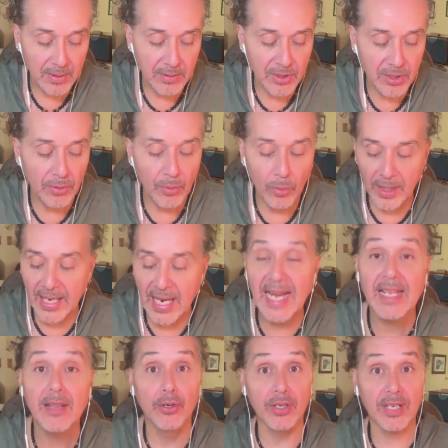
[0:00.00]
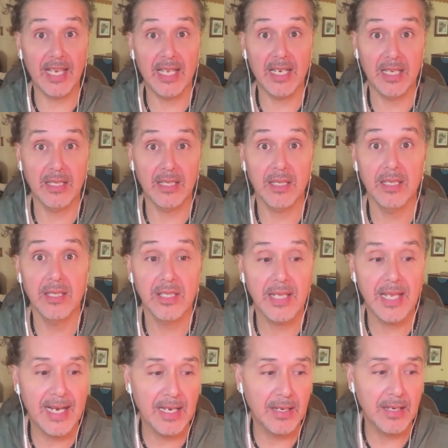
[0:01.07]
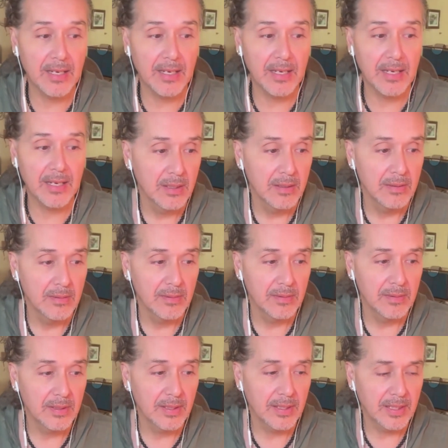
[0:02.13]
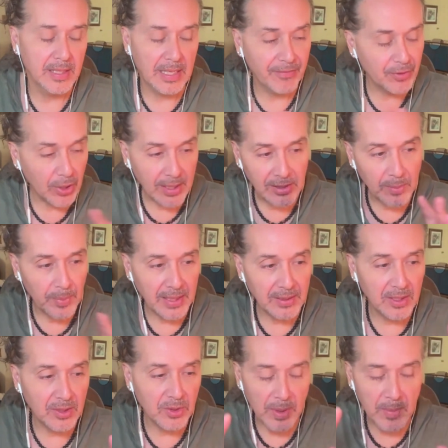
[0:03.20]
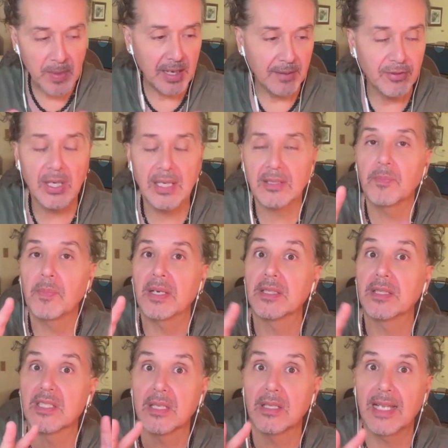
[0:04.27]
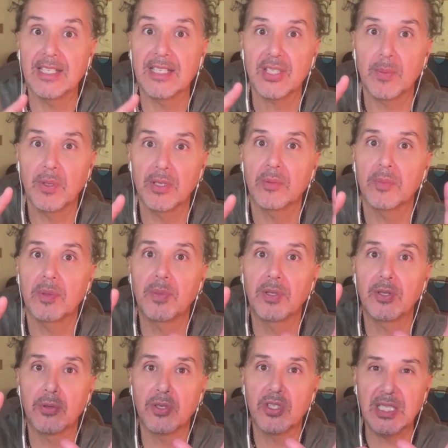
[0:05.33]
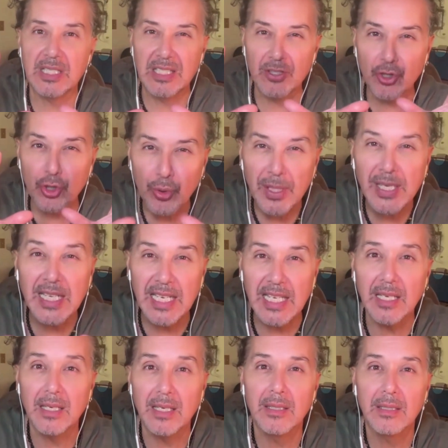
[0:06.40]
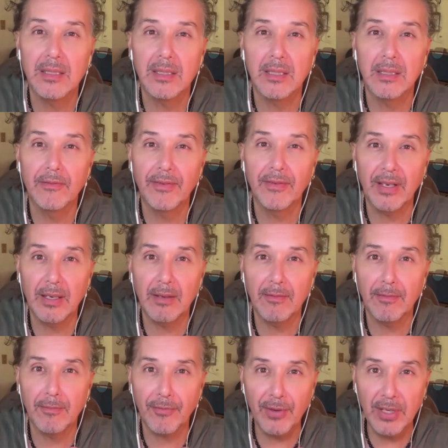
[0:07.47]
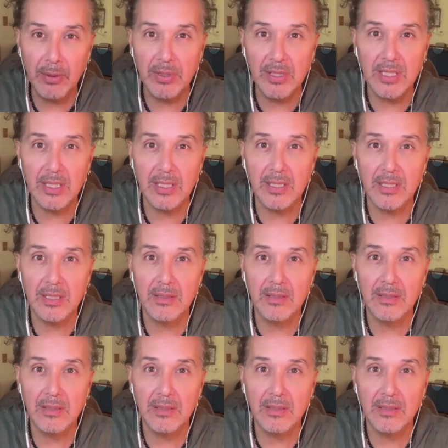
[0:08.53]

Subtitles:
so the way I look at it is that, and I've talked about this, we may have talked about this the last time a little bit, but there's this trinity of frequencies.